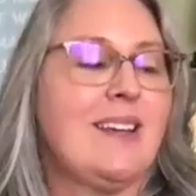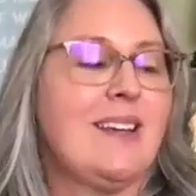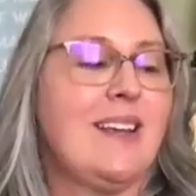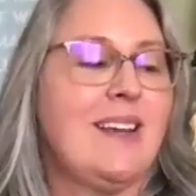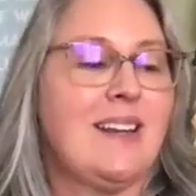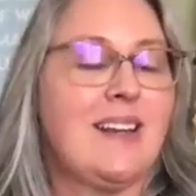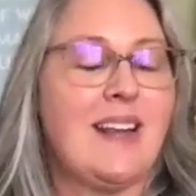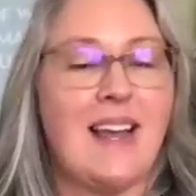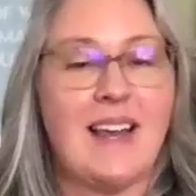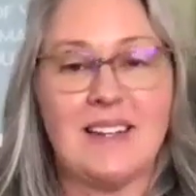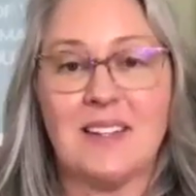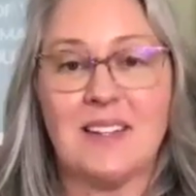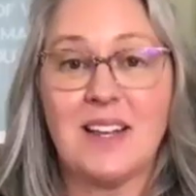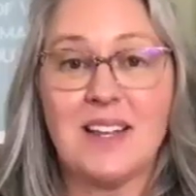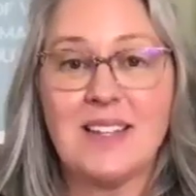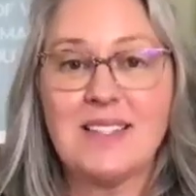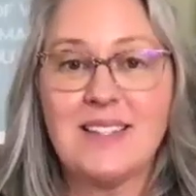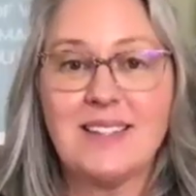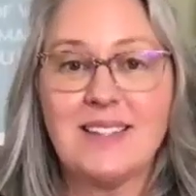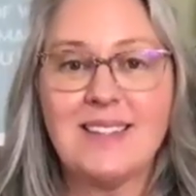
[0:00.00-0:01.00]
and
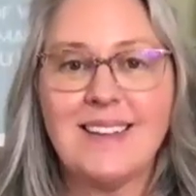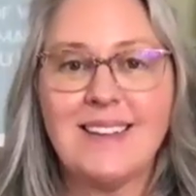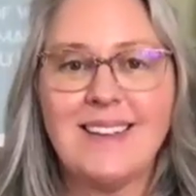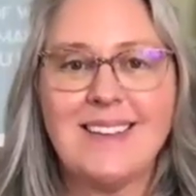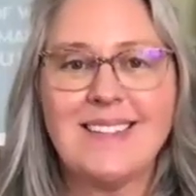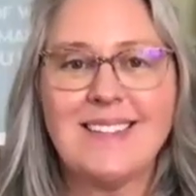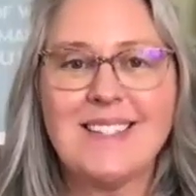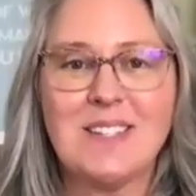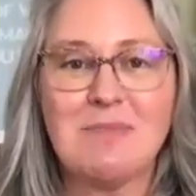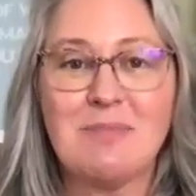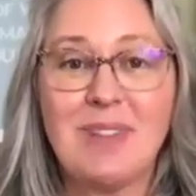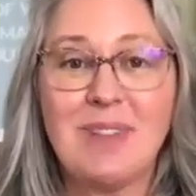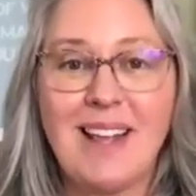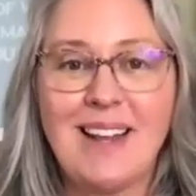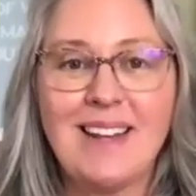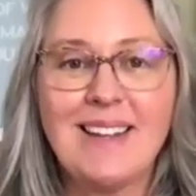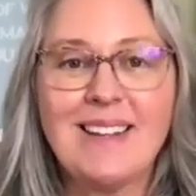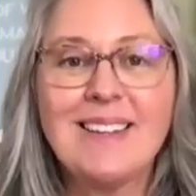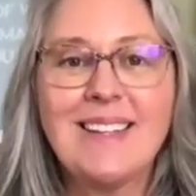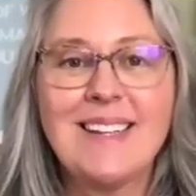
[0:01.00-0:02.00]
analyzing things and
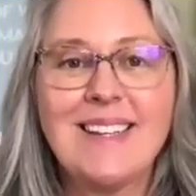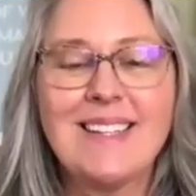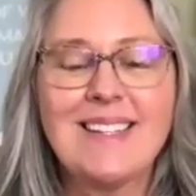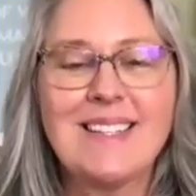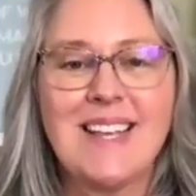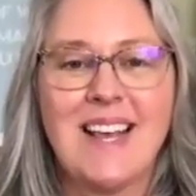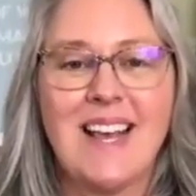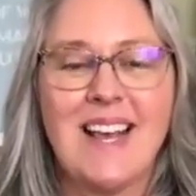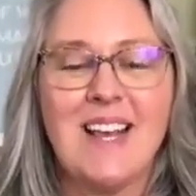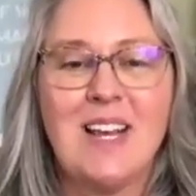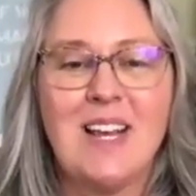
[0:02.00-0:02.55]
planning things.